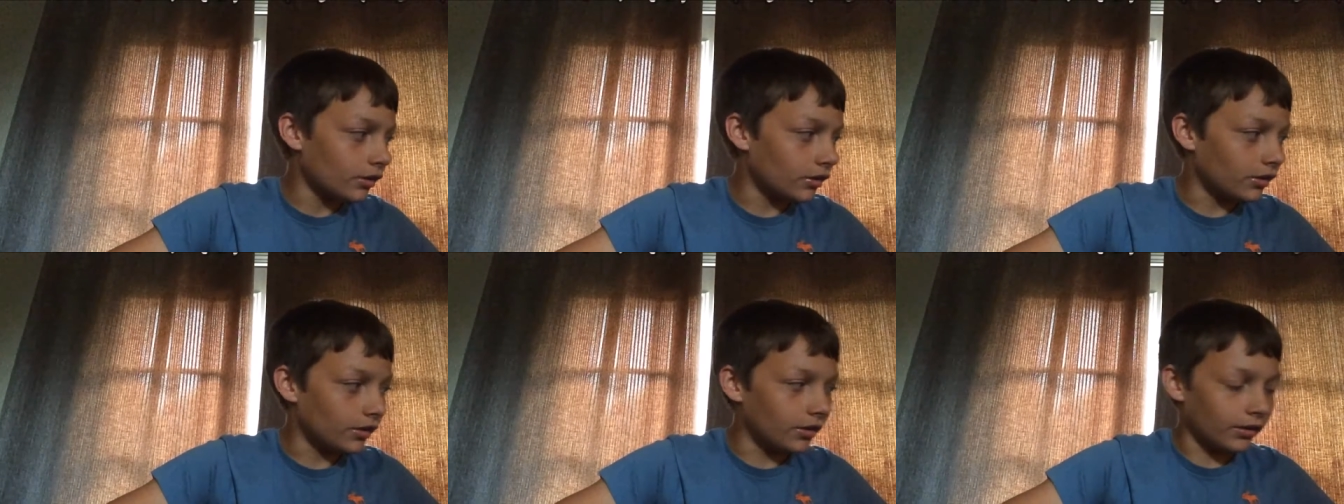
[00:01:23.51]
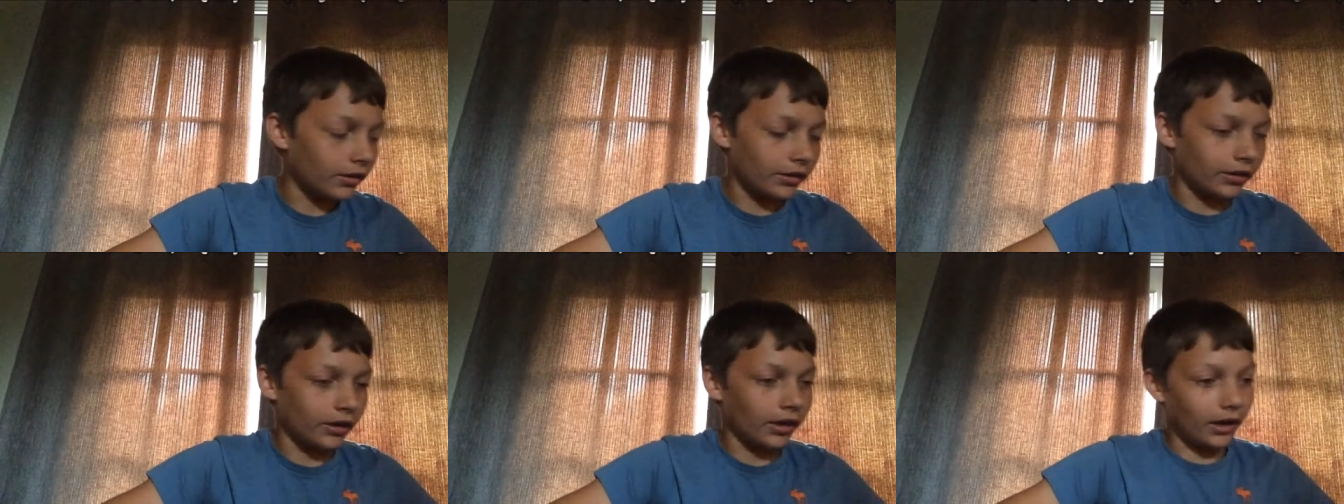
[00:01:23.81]

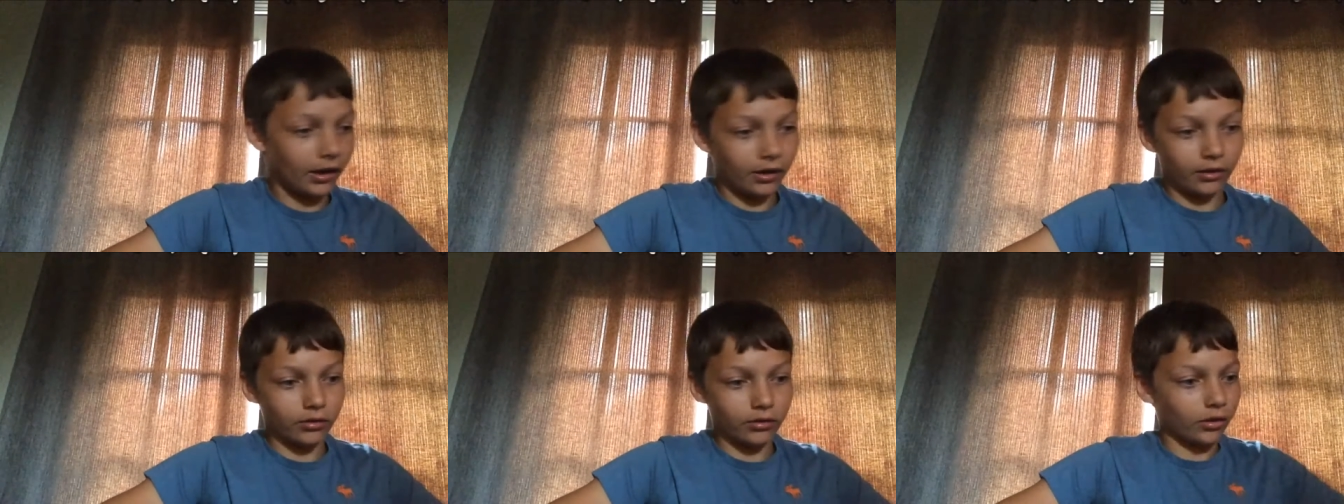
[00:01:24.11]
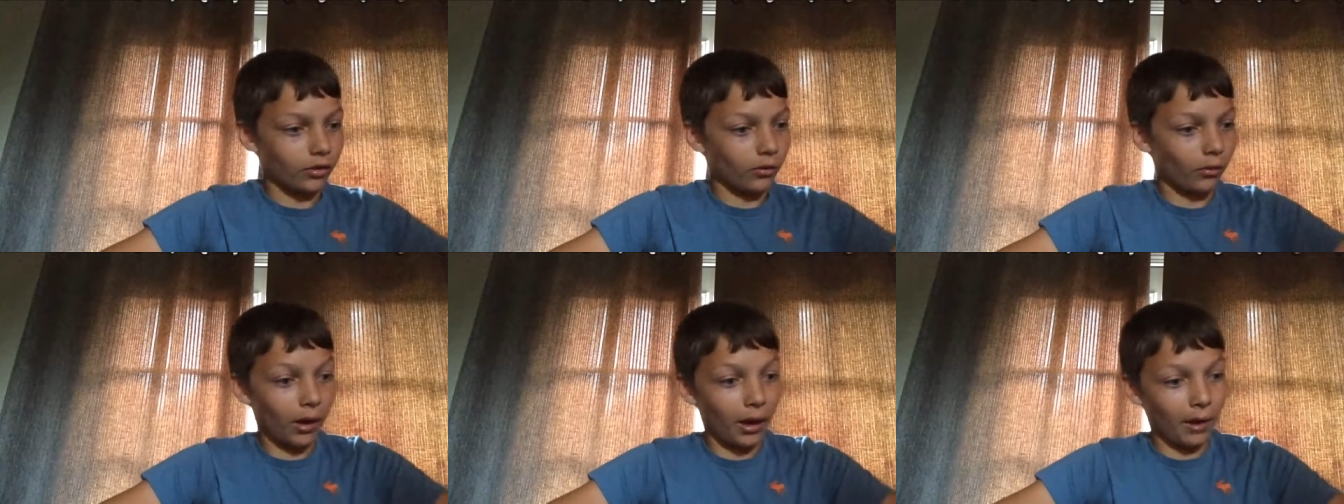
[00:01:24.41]
and I don't
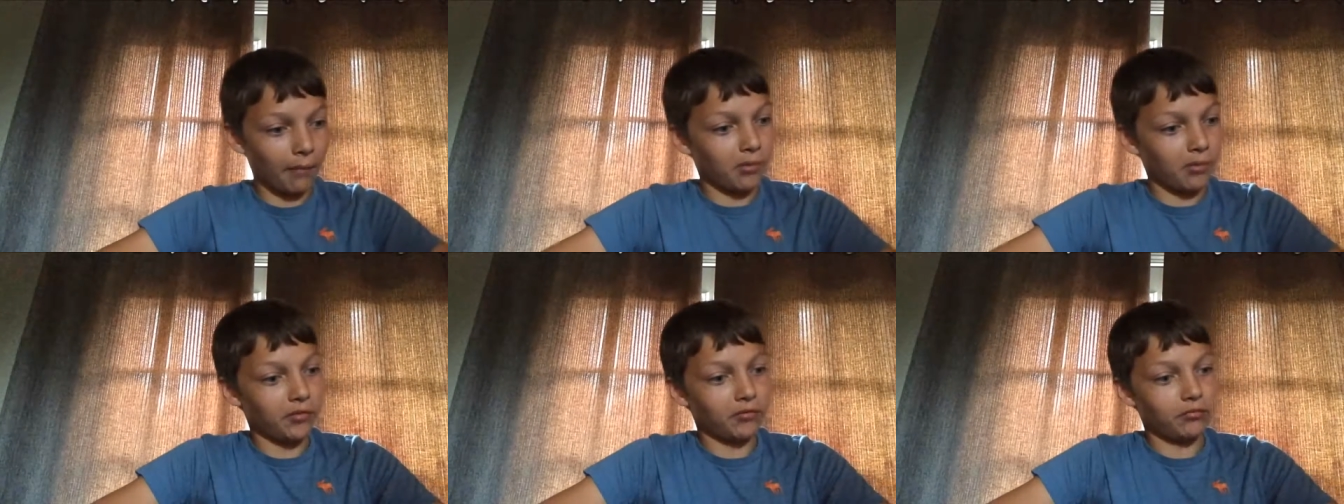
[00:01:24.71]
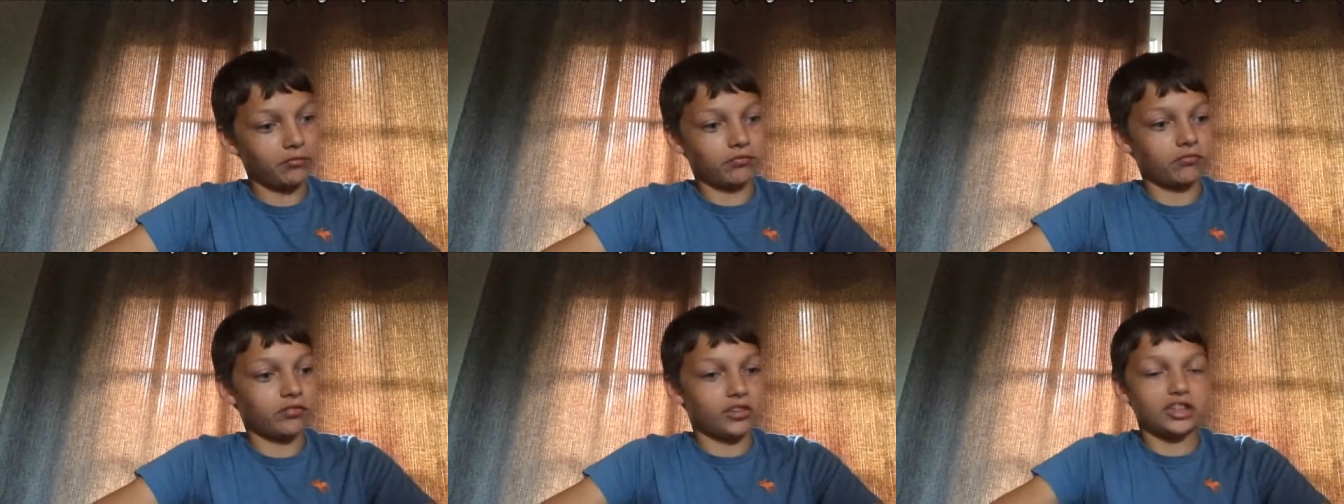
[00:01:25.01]
know why, but
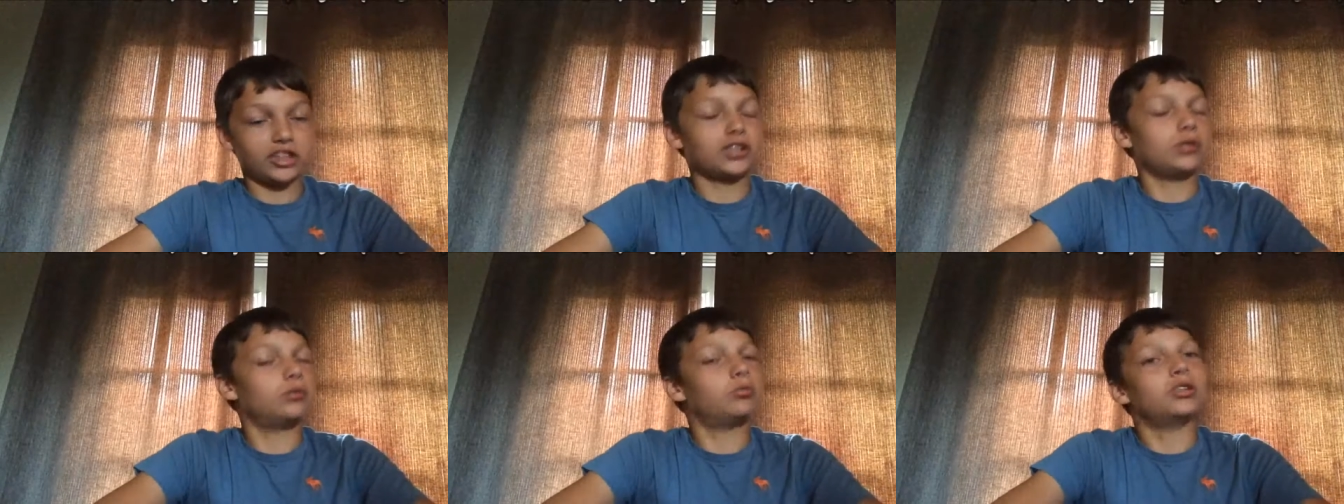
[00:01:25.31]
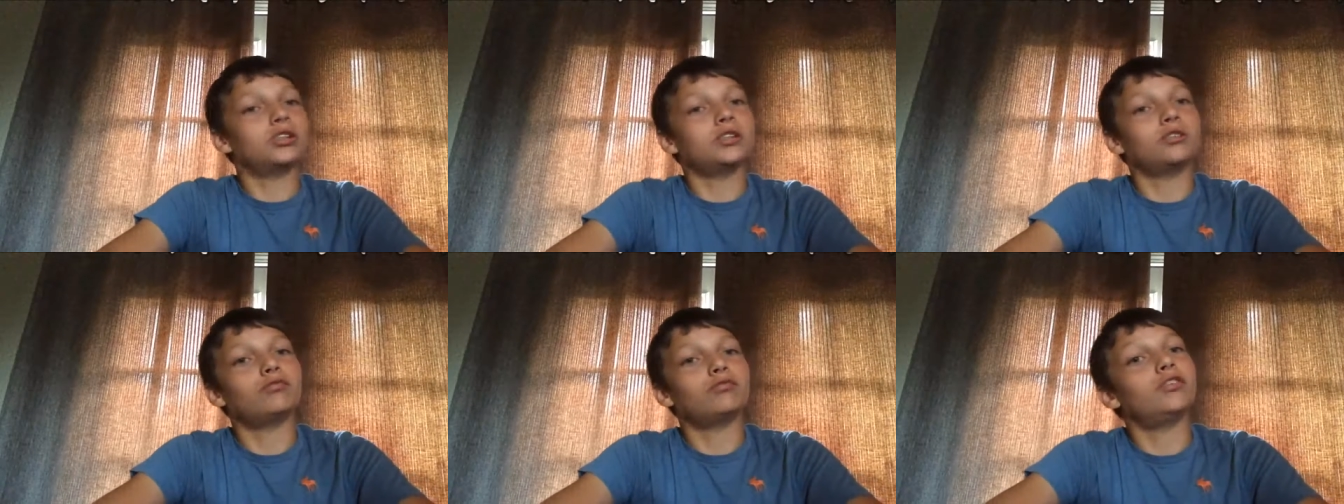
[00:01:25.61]
for some
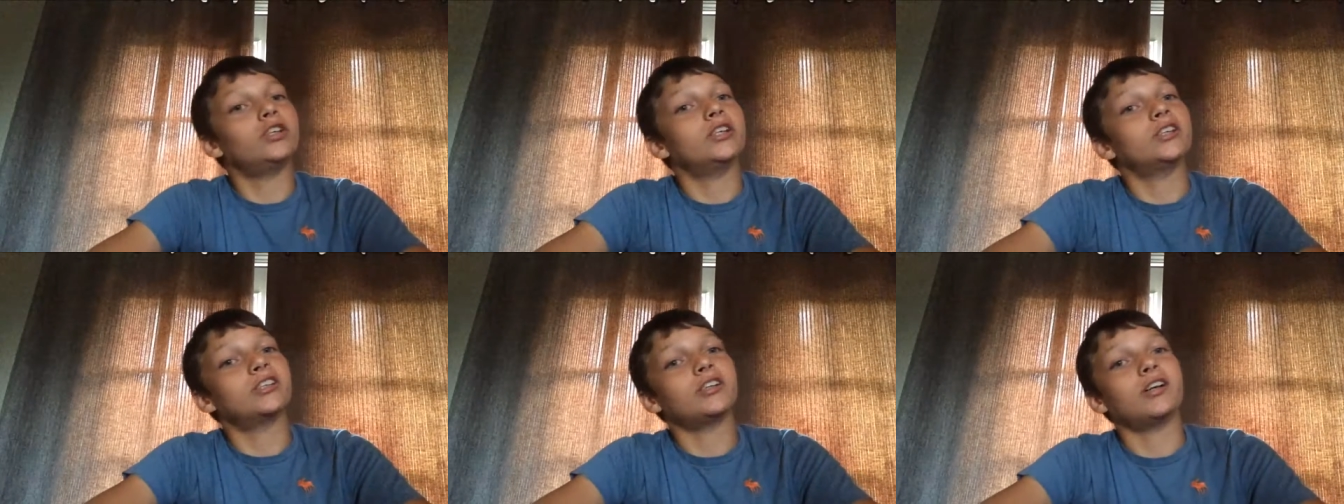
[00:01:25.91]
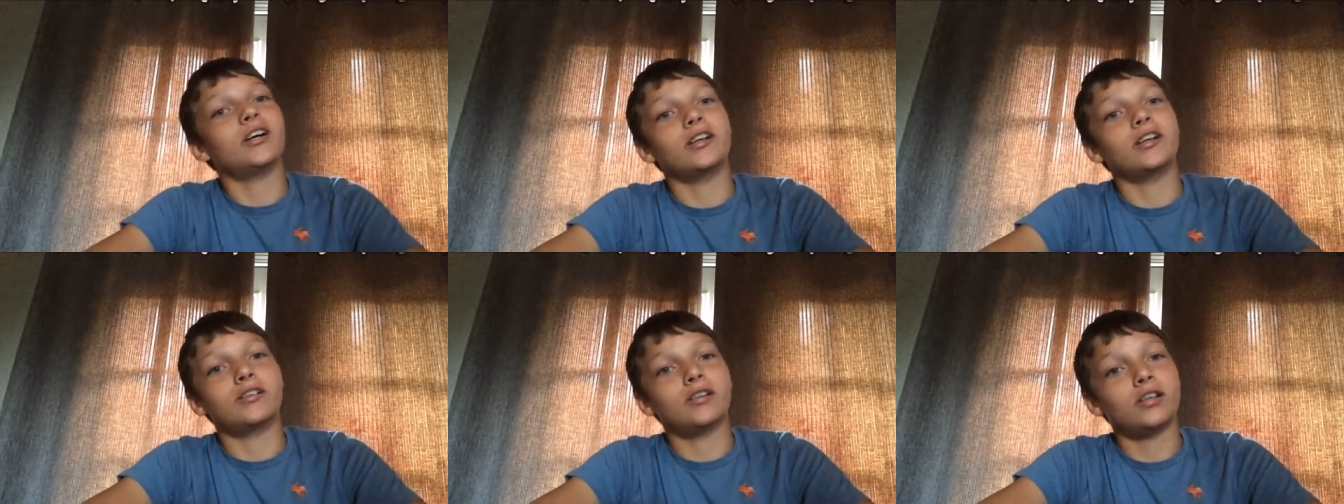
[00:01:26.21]
reason fish
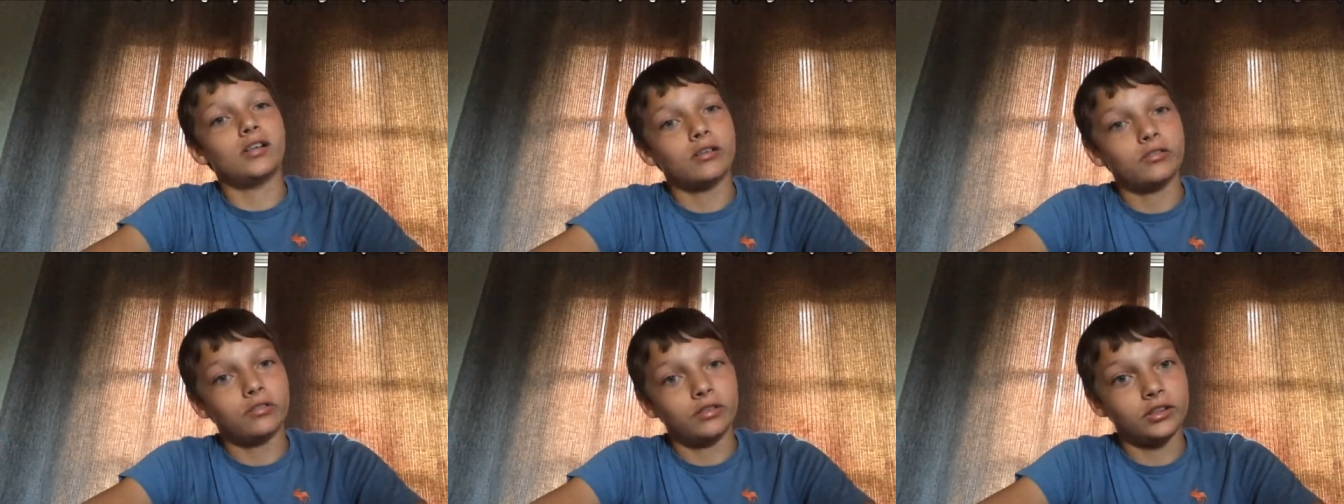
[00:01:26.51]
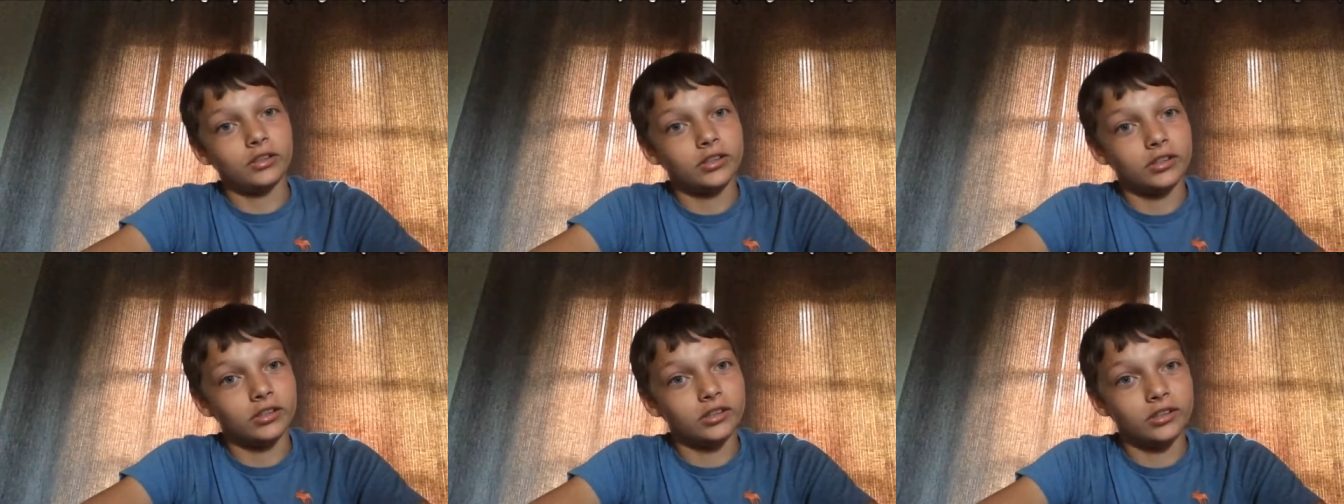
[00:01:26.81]
like coffee
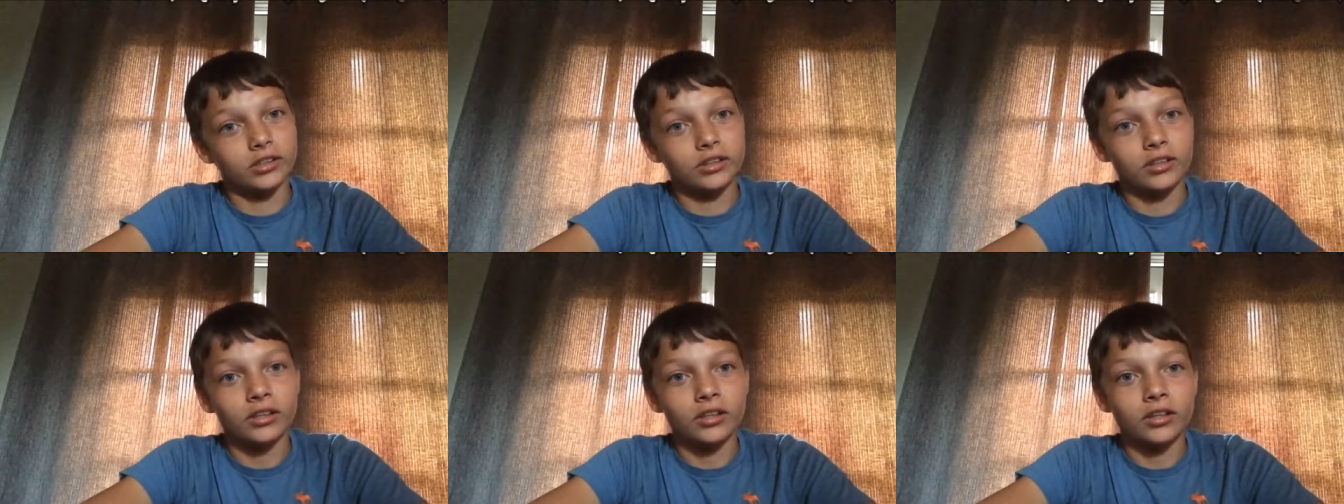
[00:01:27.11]
scent.